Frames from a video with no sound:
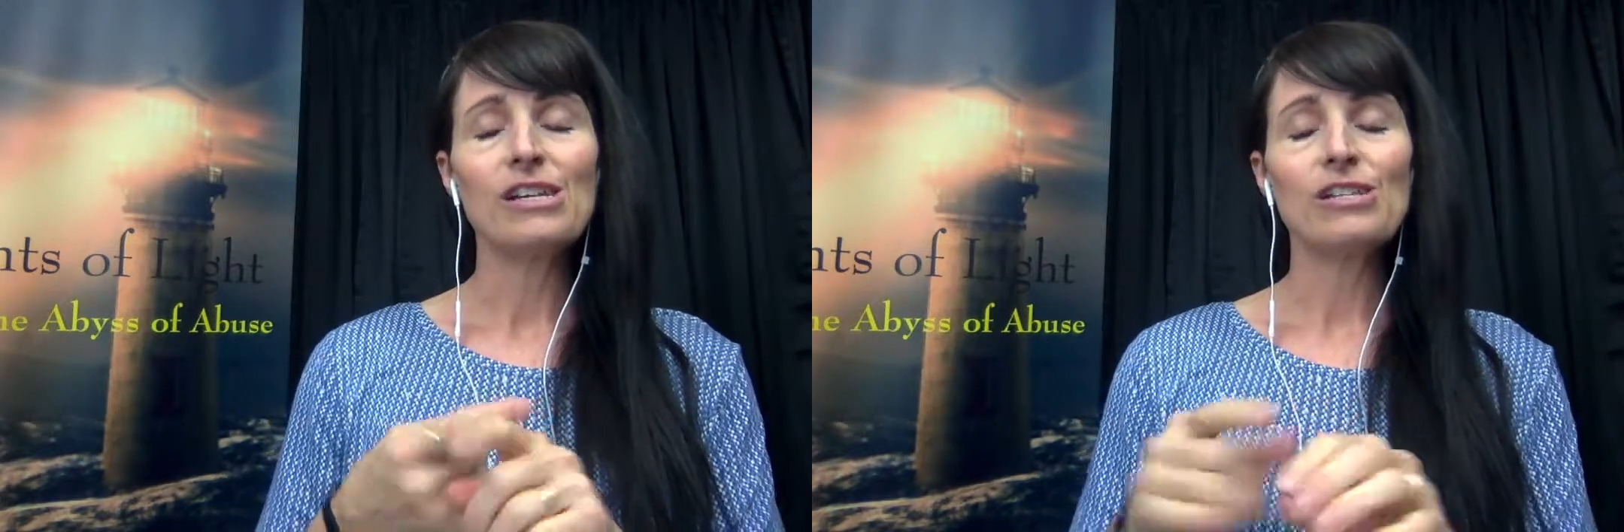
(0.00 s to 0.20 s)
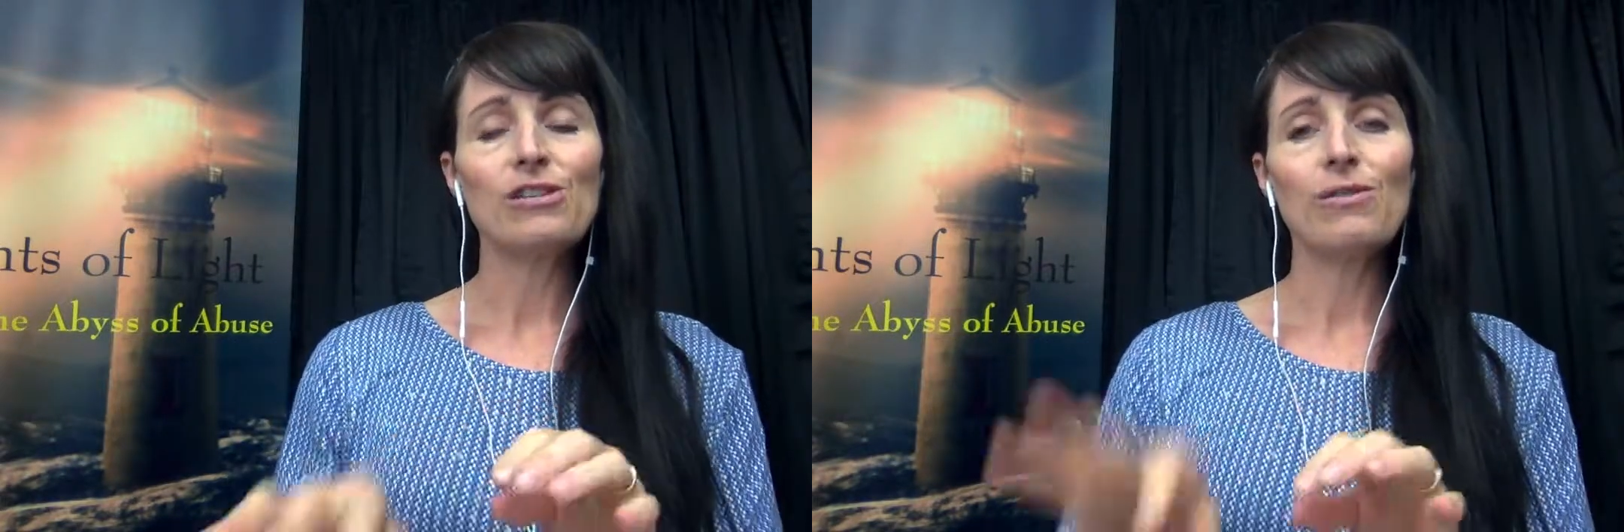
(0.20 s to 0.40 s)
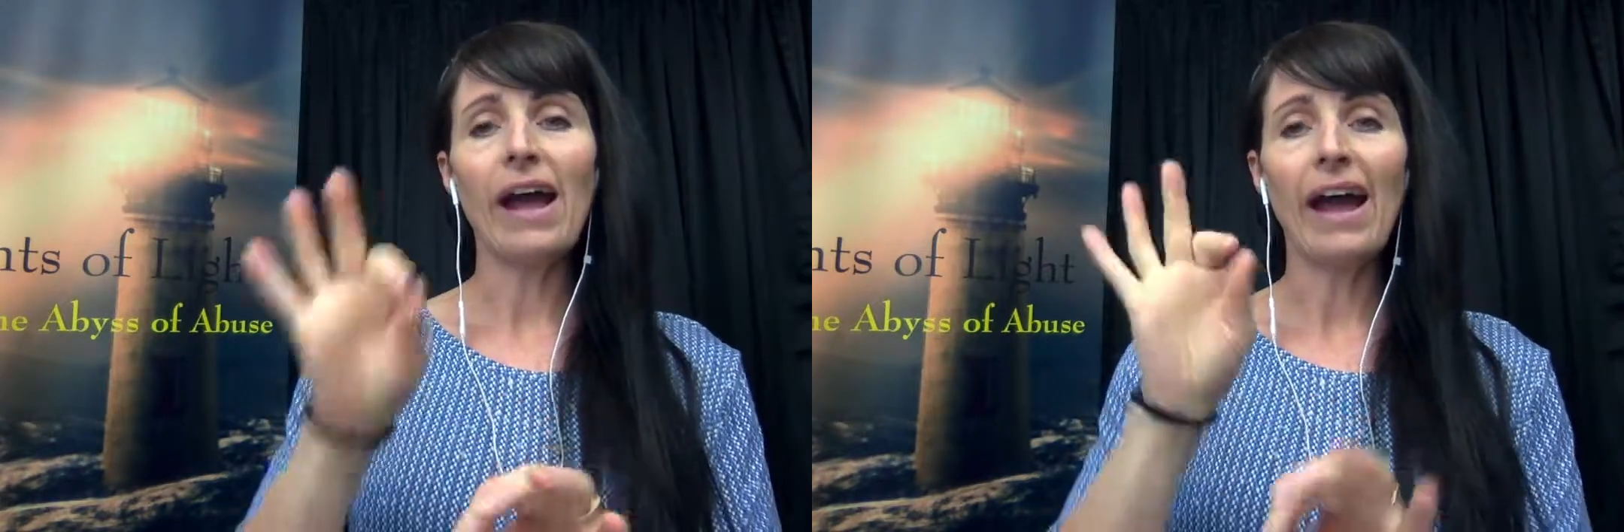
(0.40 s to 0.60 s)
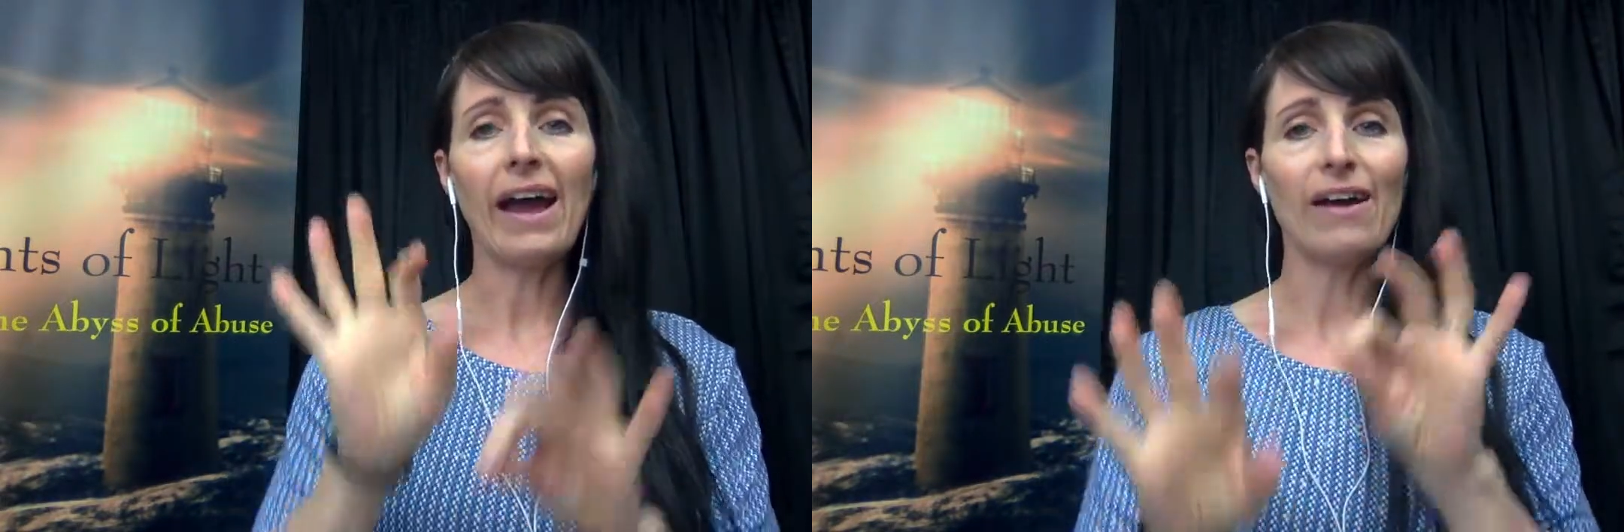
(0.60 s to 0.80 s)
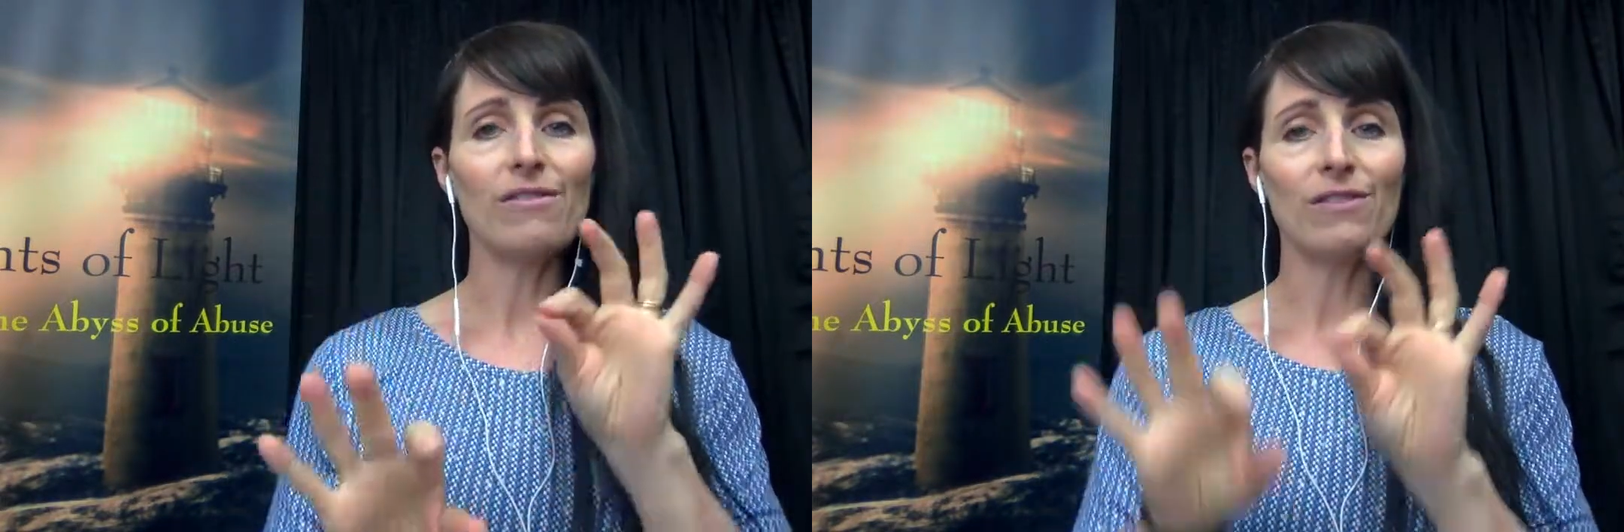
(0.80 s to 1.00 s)
to
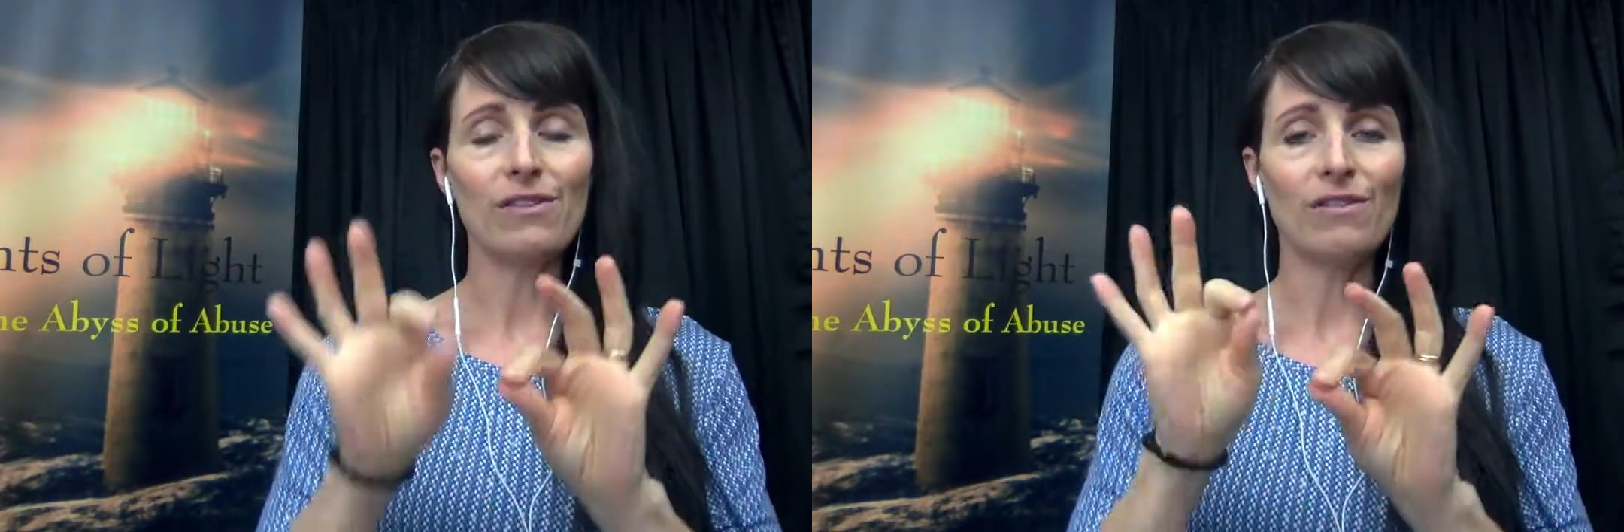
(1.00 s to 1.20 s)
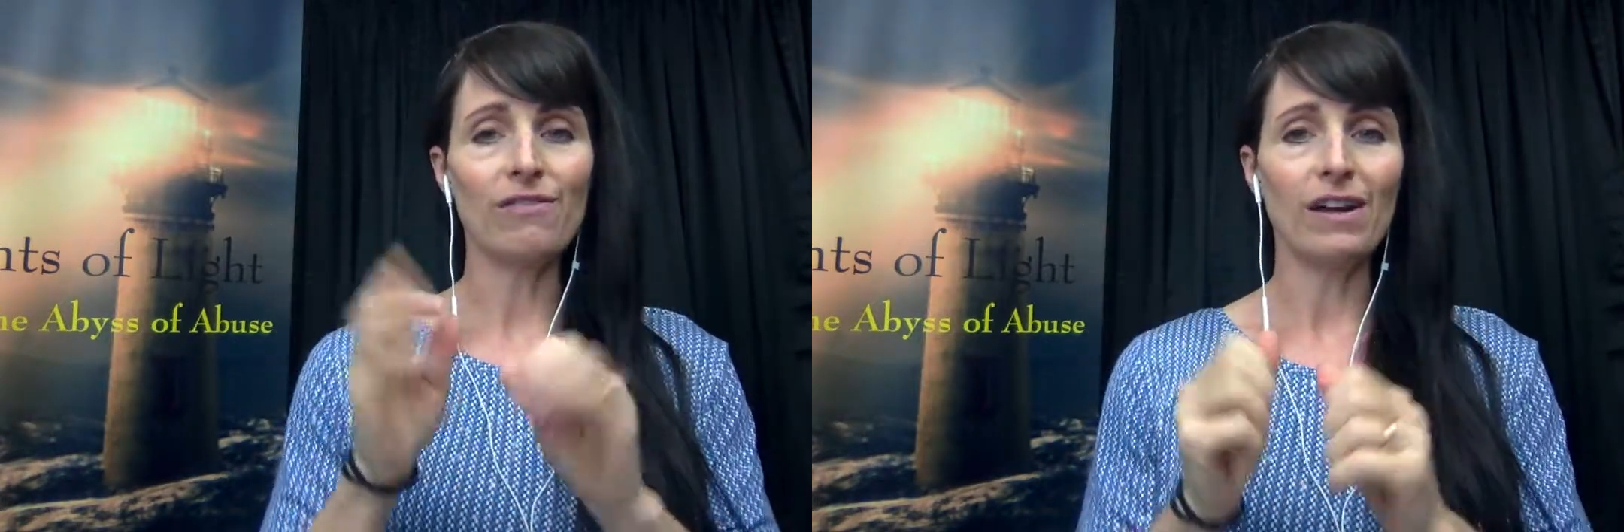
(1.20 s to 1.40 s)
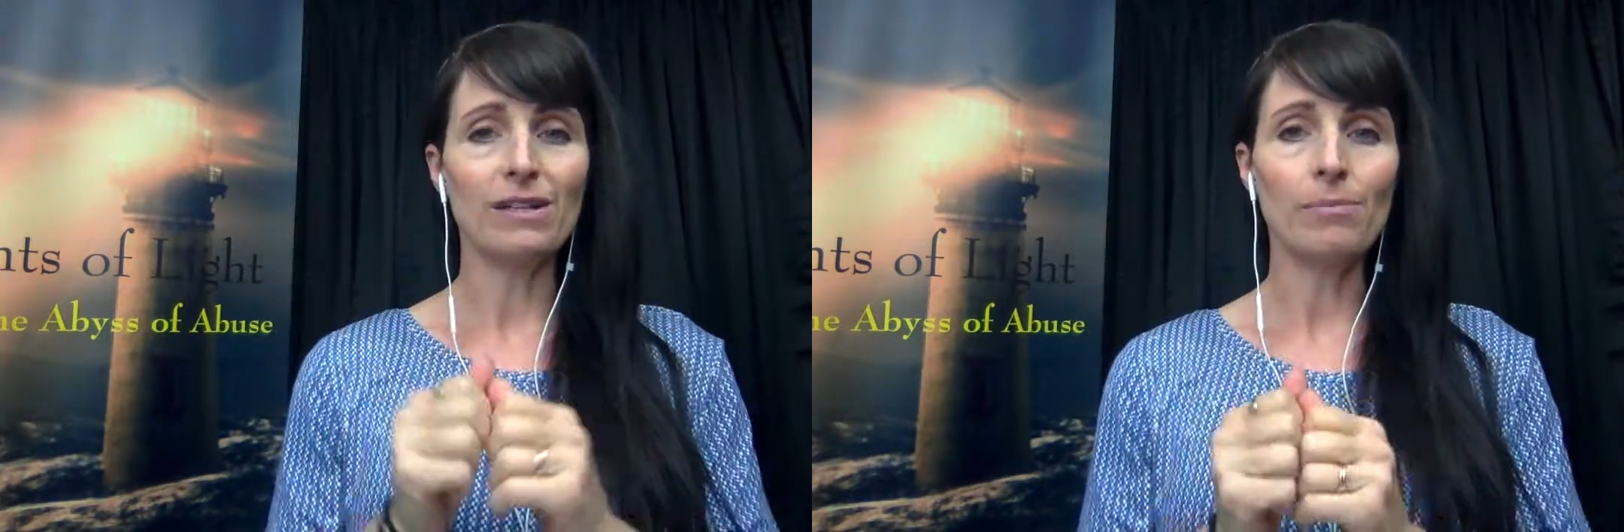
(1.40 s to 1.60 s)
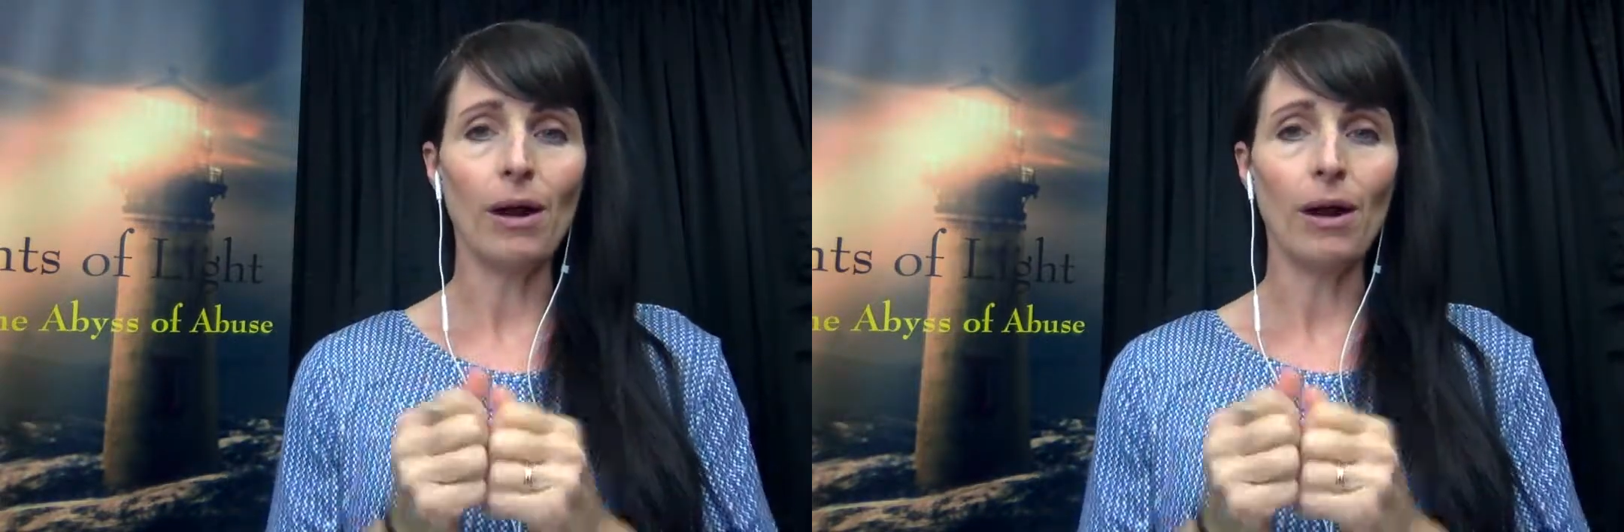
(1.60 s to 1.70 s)
have the finding